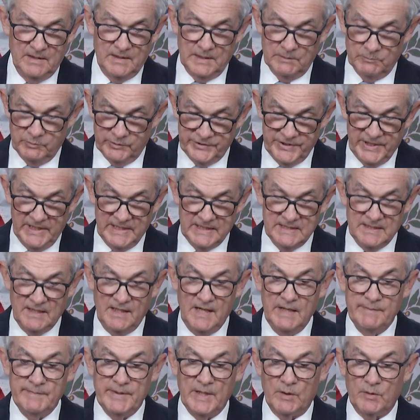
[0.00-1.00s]
It will take
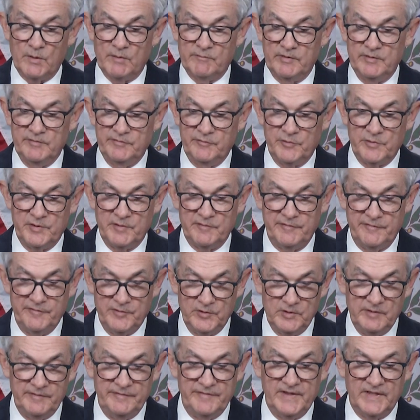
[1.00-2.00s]
time, however, for the
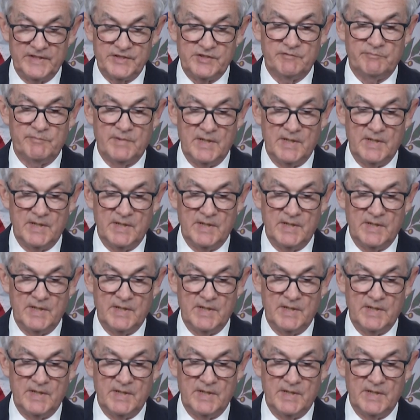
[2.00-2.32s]
full effects of